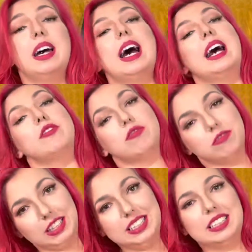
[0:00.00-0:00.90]
and
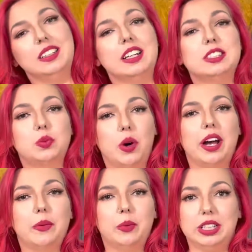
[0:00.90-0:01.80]
reasonings why
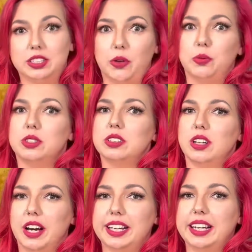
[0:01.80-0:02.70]
we don't
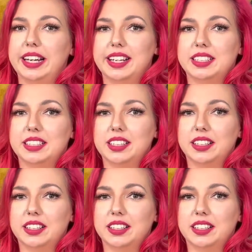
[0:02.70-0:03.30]
like it.